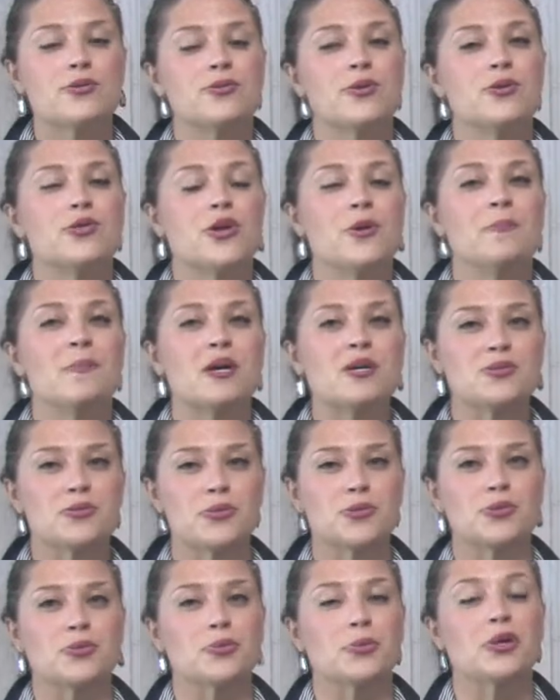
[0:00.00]
And also their
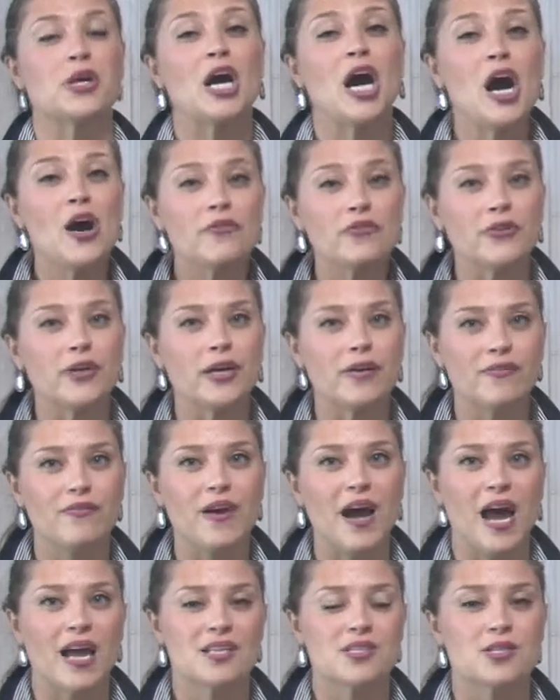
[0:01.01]
muscle is
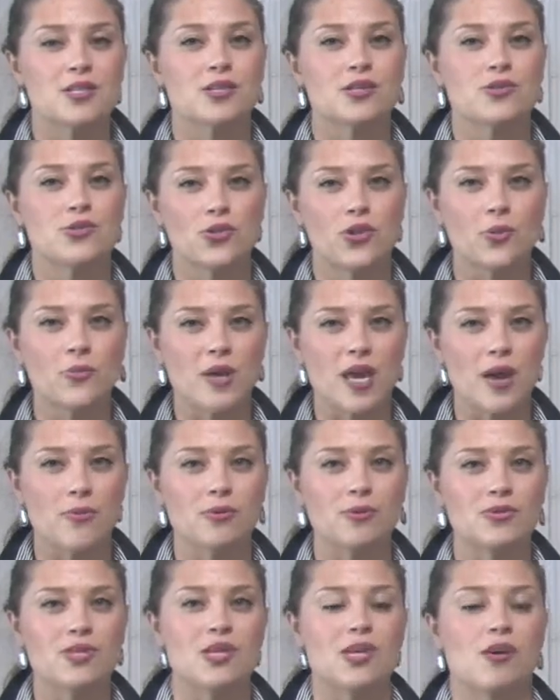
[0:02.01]
recovering faster, so they'll
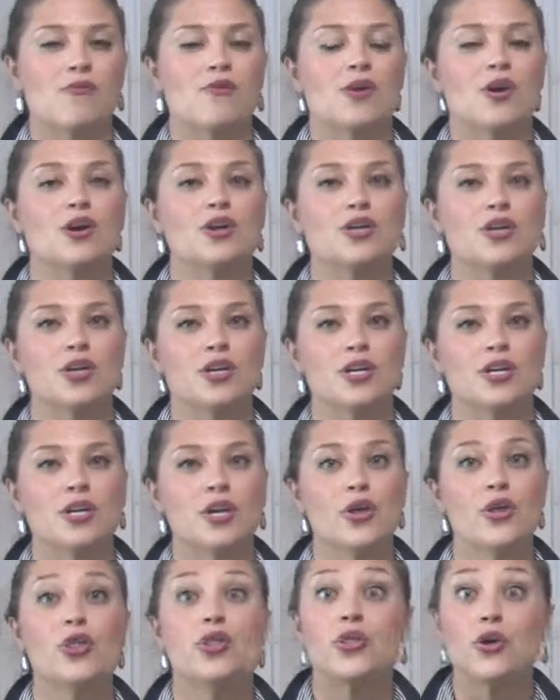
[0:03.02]
be able to give you a
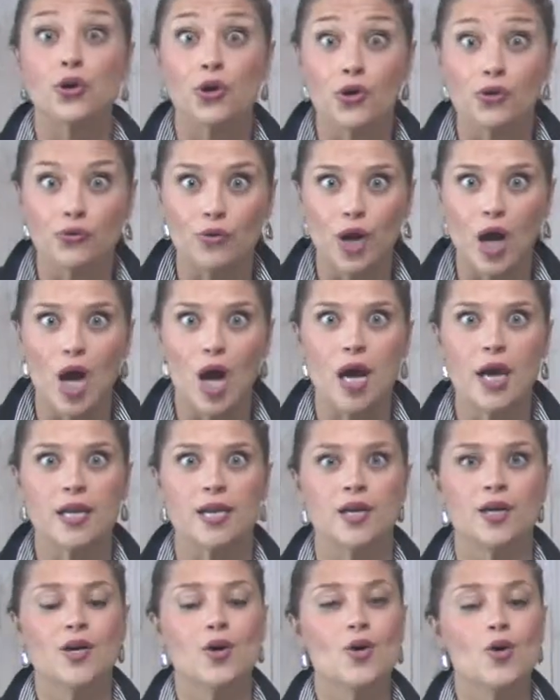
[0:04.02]
good third
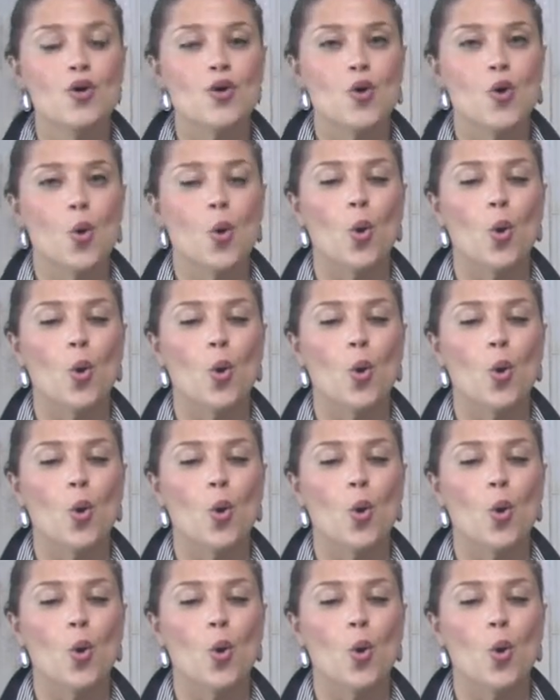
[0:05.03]
run.